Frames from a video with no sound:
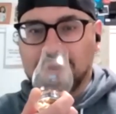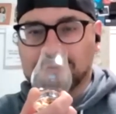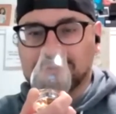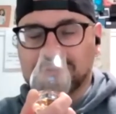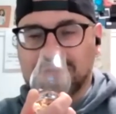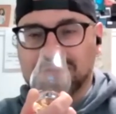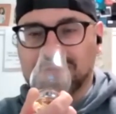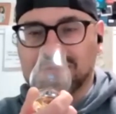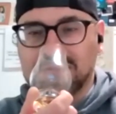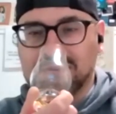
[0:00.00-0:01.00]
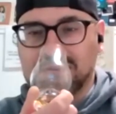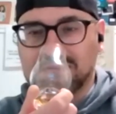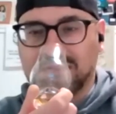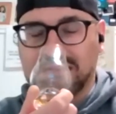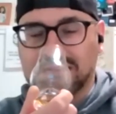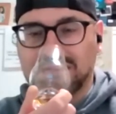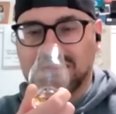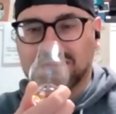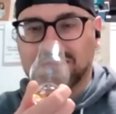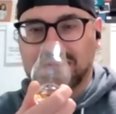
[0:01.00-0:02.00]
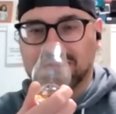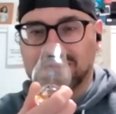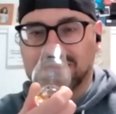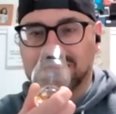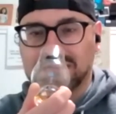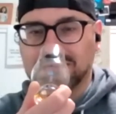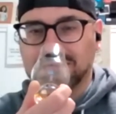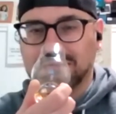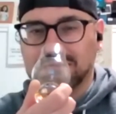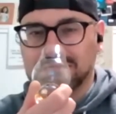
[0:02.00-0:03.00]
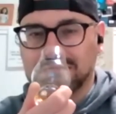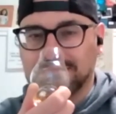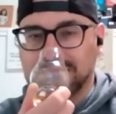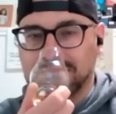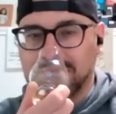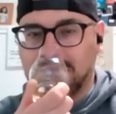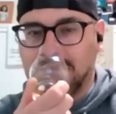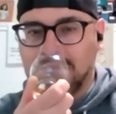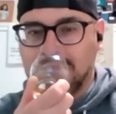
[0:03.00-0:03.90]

Nose is like there's even like a touch of like linseed oil or something there.